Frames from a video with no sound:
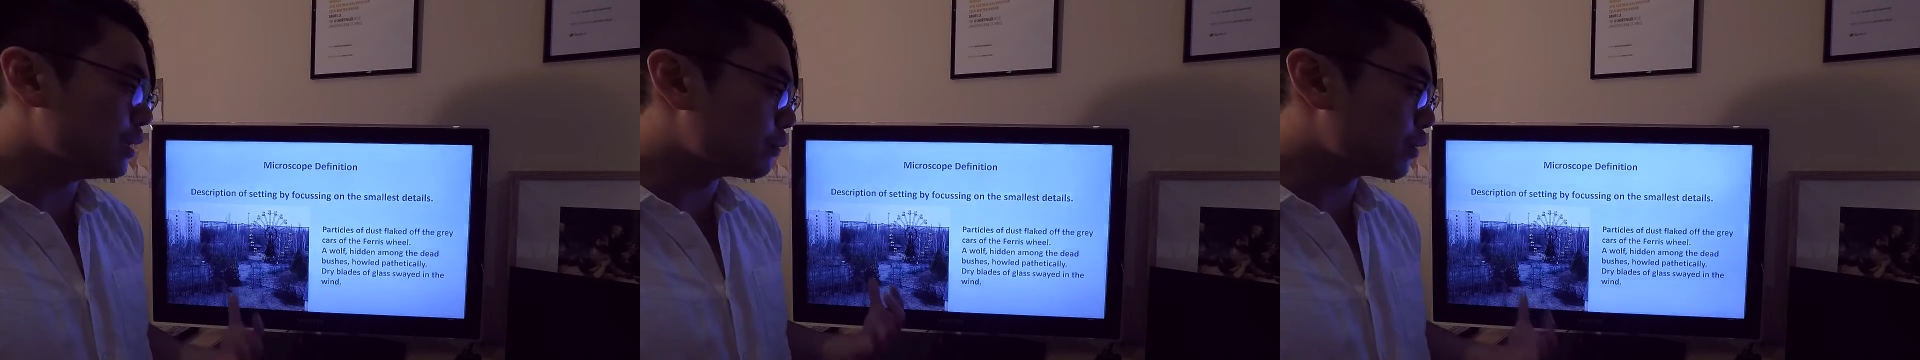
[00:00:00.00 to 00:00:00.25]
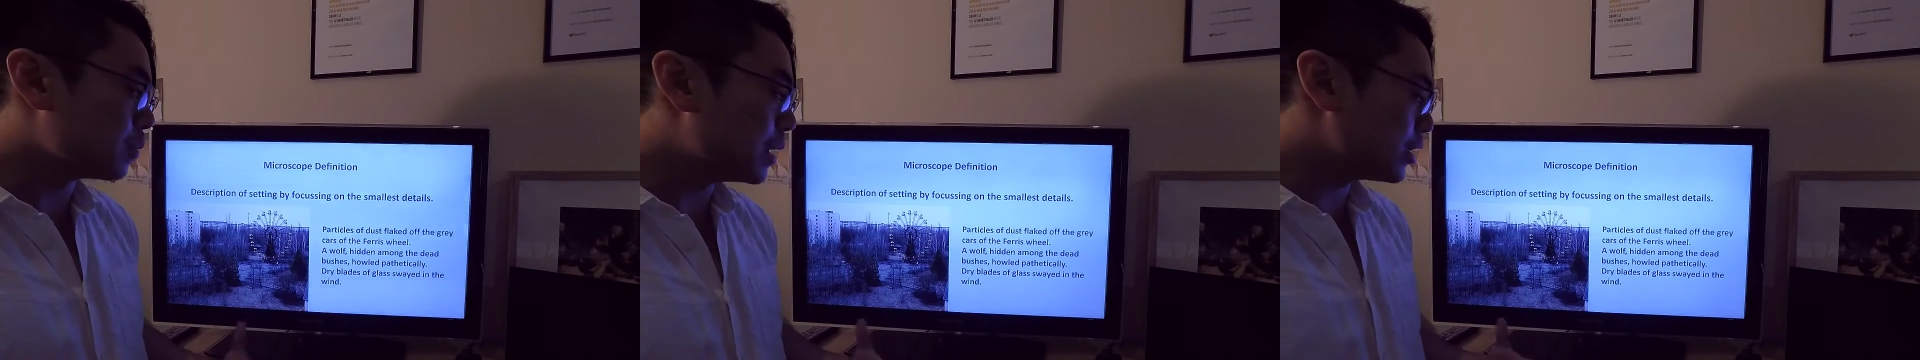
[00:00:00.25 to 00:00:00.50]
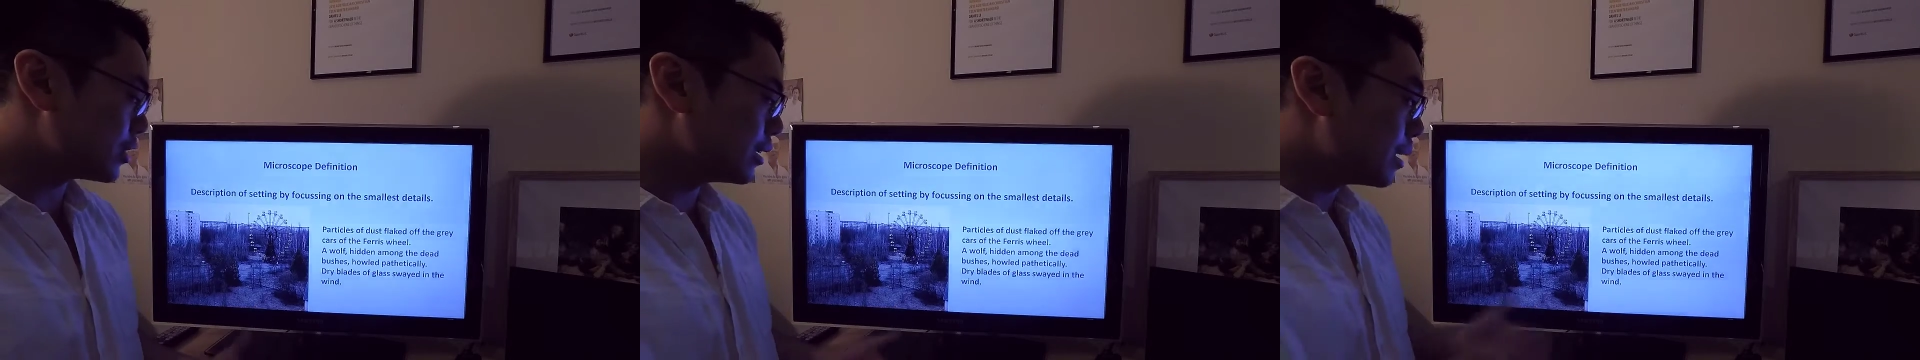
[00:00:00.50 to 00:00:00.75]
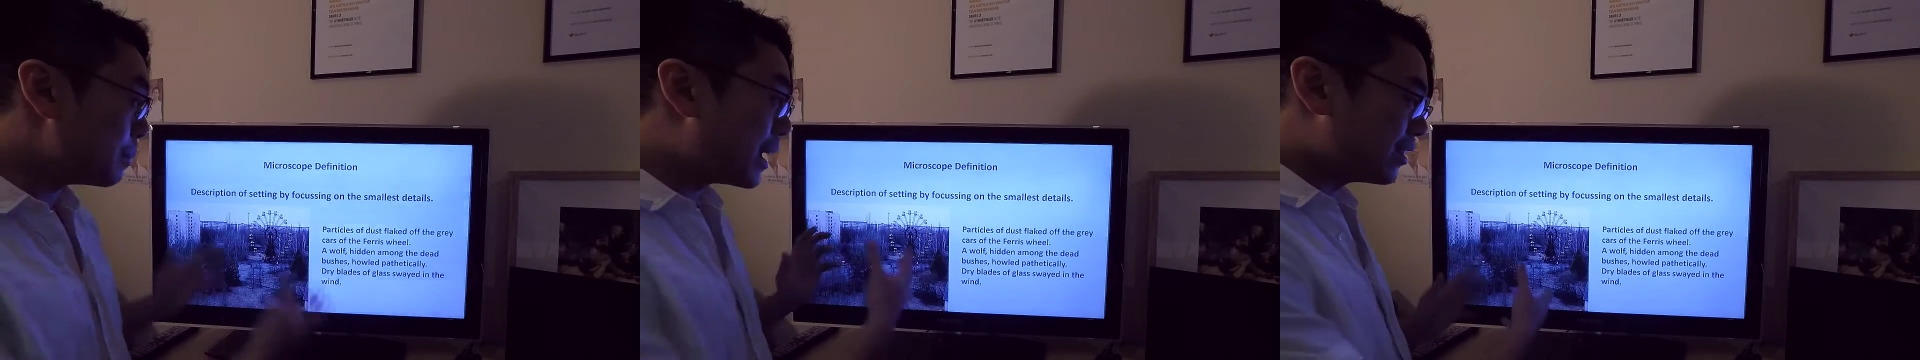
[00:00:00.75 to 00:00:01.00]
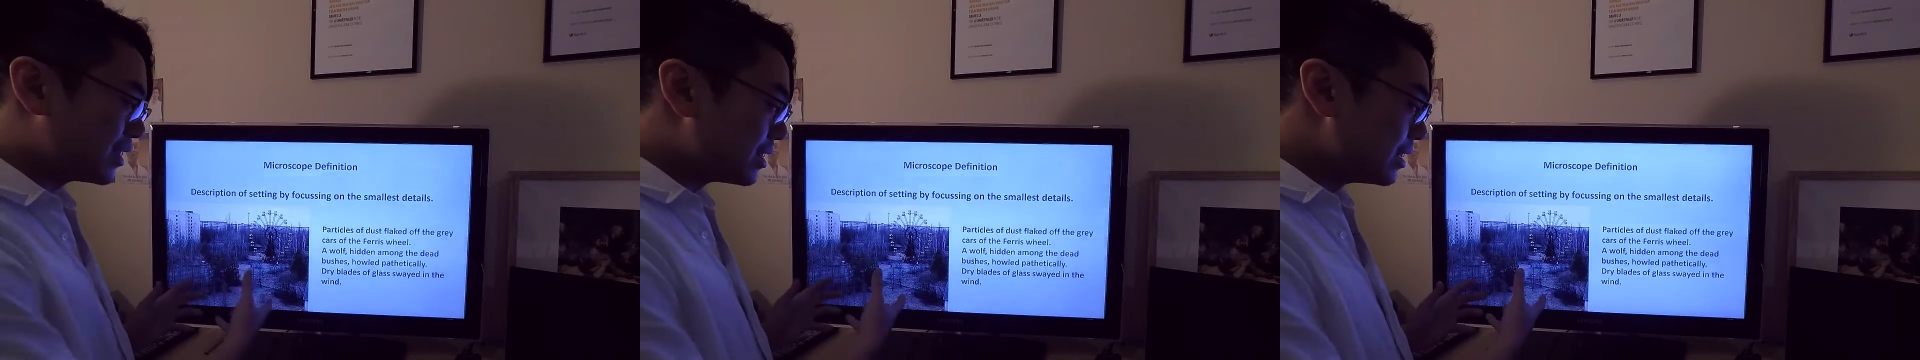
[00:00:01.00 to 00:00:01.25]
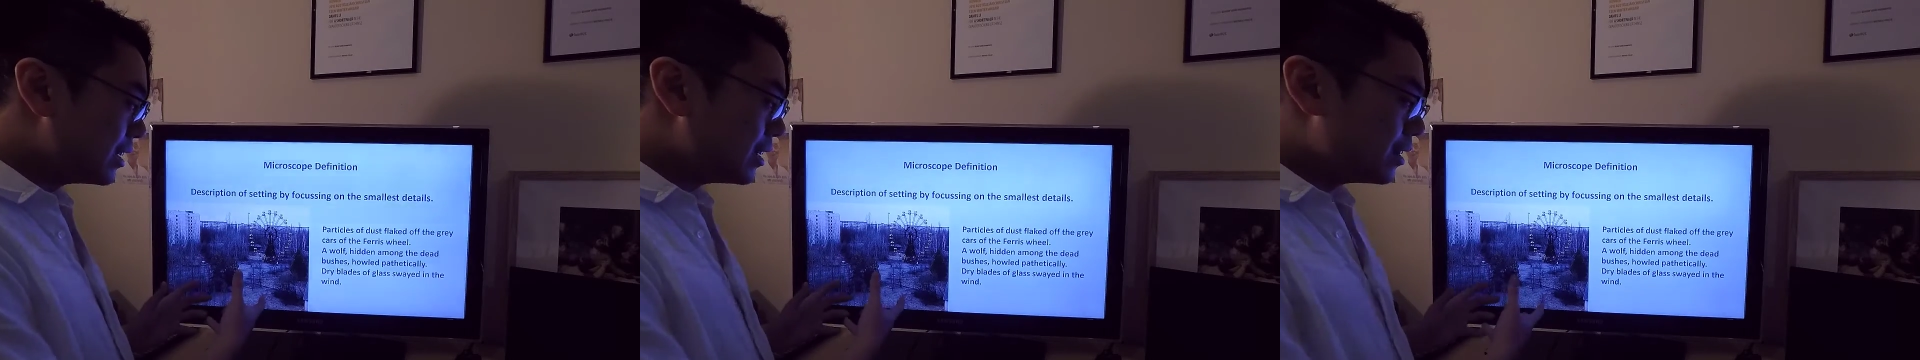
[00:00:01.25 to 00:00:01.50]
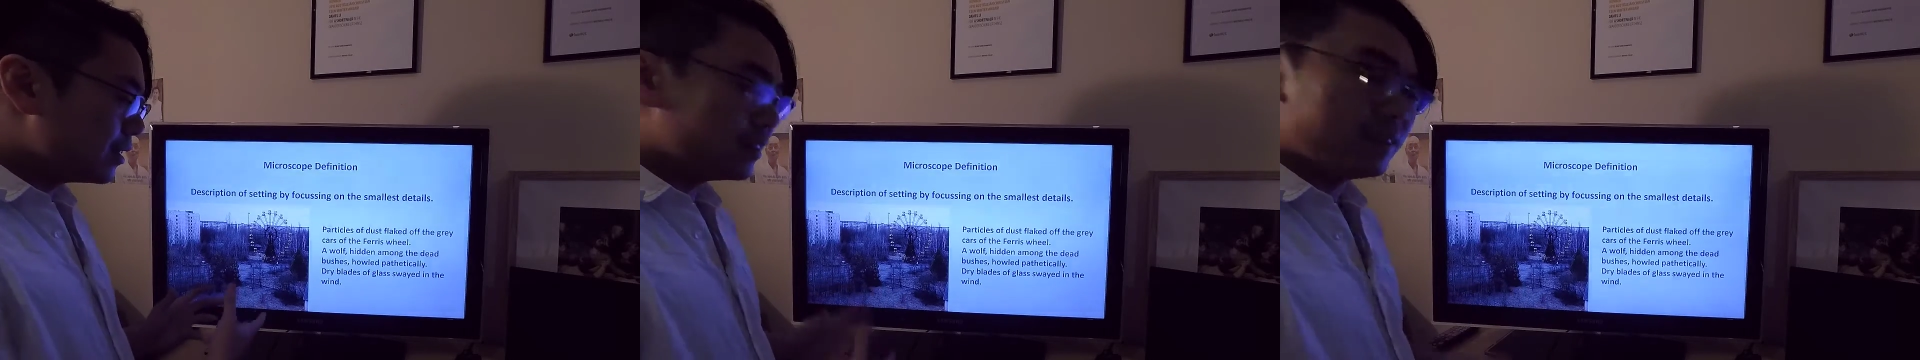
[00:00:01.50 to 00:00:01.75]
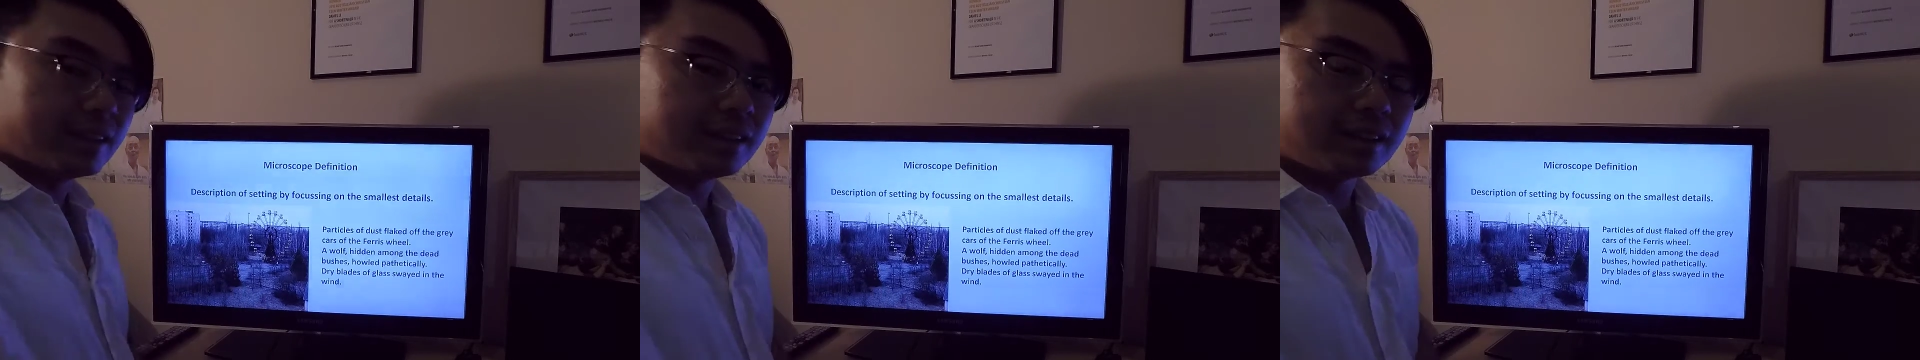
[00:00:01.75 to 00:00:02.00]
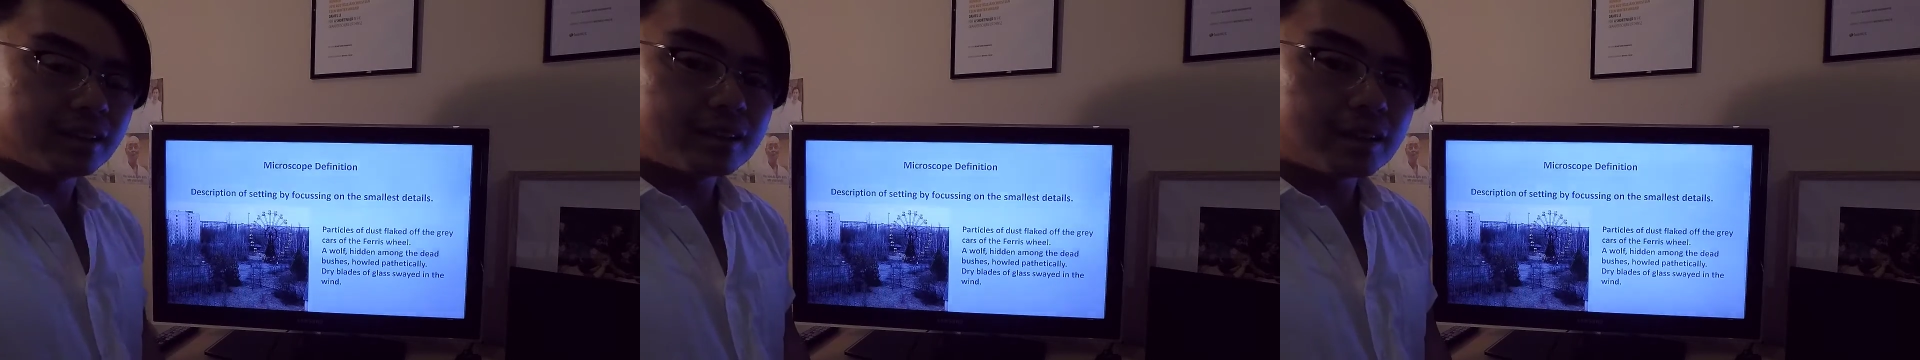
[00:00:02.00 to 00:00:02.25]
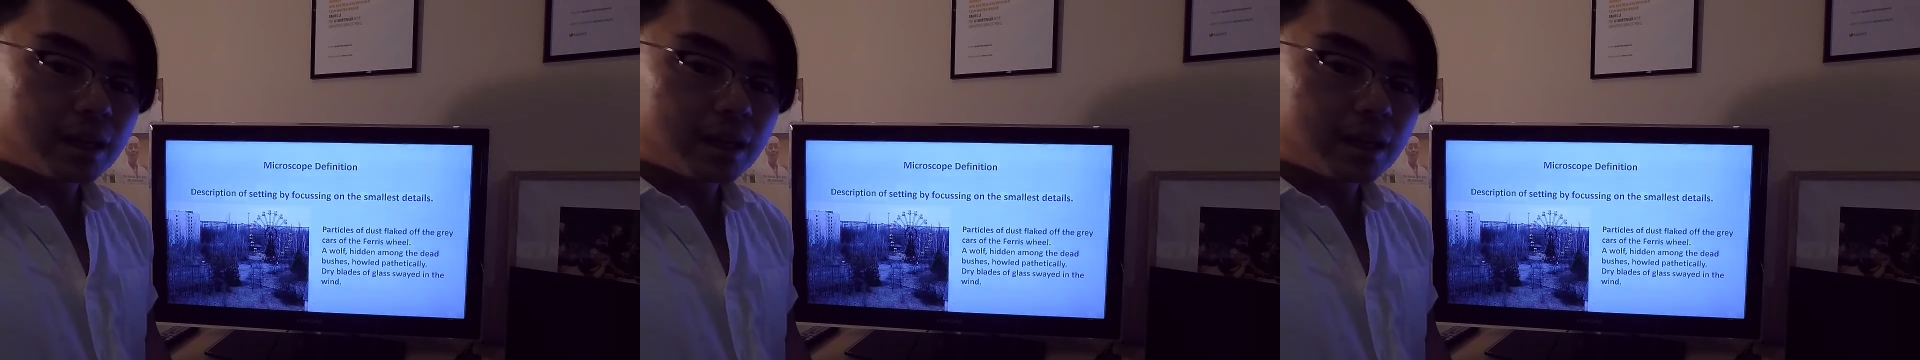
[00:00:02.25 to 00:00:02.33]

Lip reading: information about the